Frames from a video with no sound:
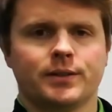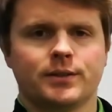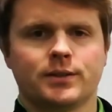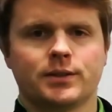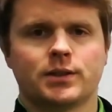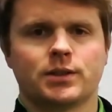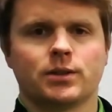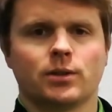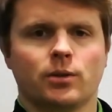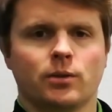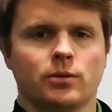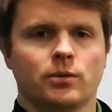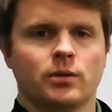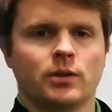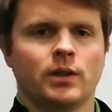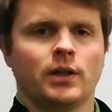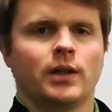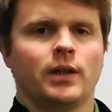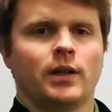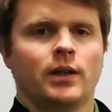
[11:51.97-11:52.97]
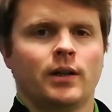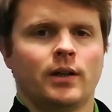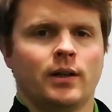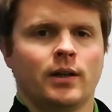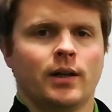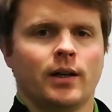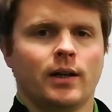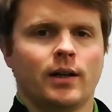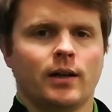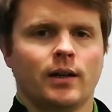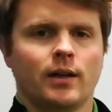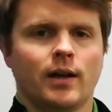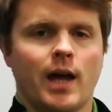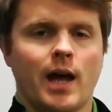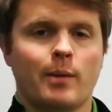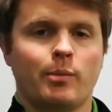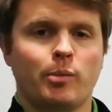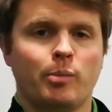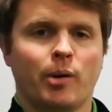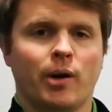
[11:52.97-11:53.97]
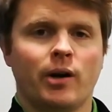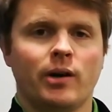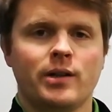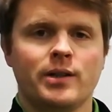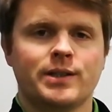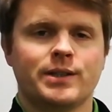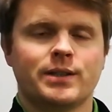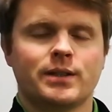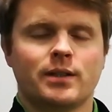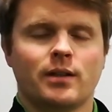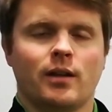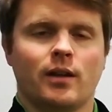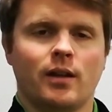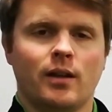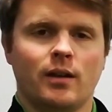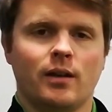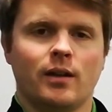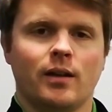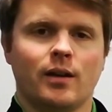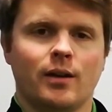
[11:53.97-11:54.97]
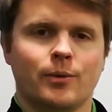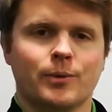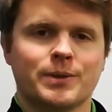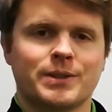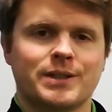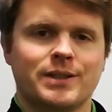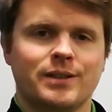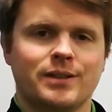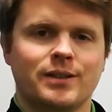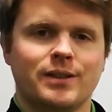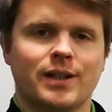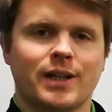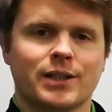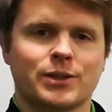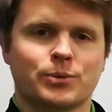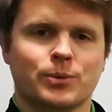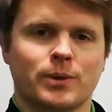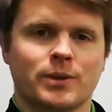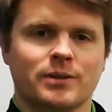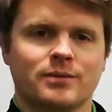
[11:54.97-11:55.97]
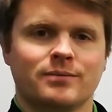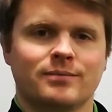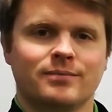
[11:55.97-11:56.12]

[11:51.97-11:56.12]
So happy parties, and we'll see you in the next one.